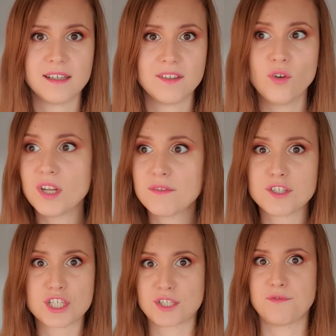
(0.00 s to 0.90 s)
Not even
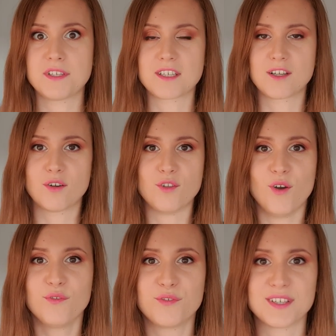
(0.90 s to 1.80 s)
just physical,
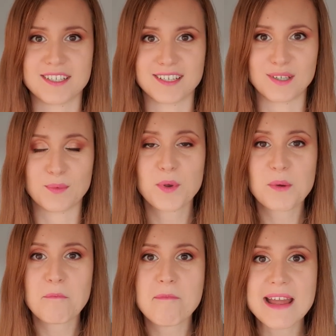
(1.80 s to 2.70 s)
non-physical. We're
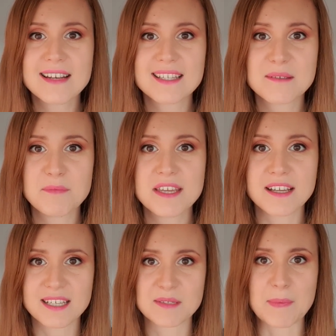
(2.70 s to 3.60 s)
meant to be
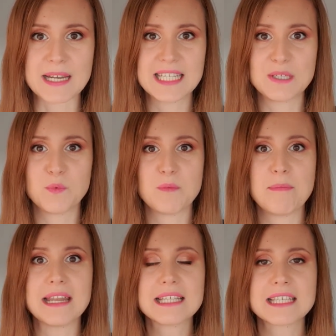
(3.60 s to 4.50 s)
expanding. We're
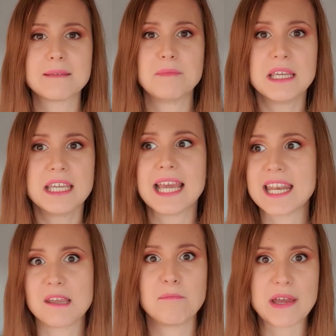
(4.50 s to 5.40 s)
meant to be
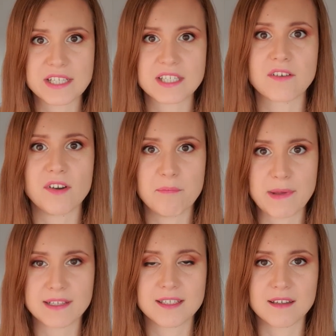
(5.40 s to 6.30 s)
getting better and
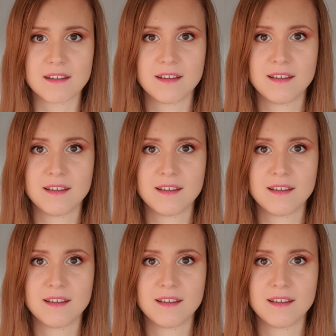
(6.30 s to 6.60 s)
better.